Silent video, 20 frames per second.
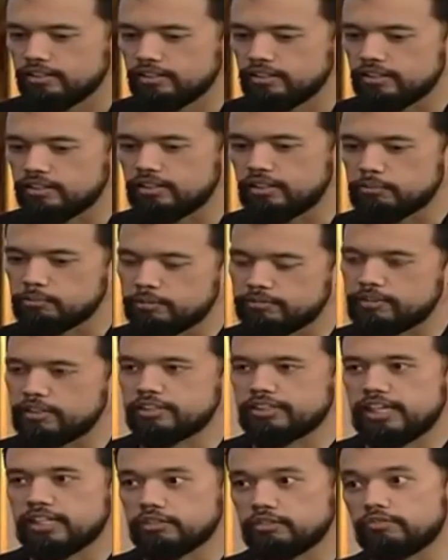in terms of
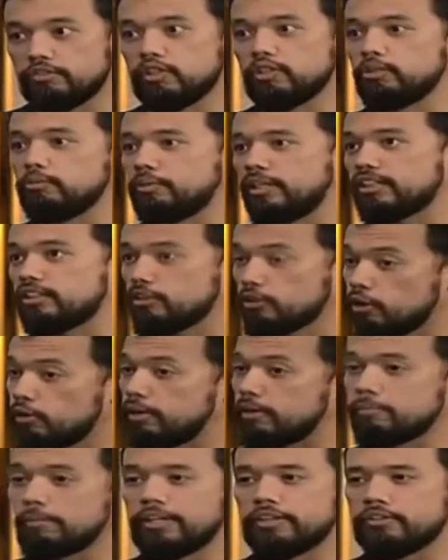transaction volume, it's
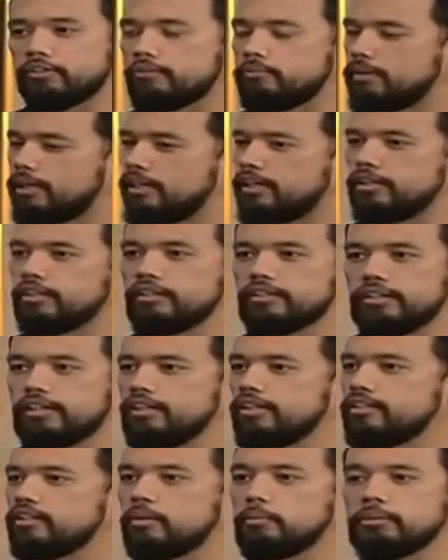growing month on month,
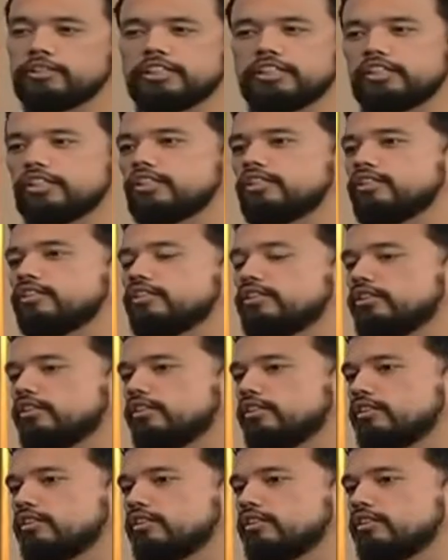double digits.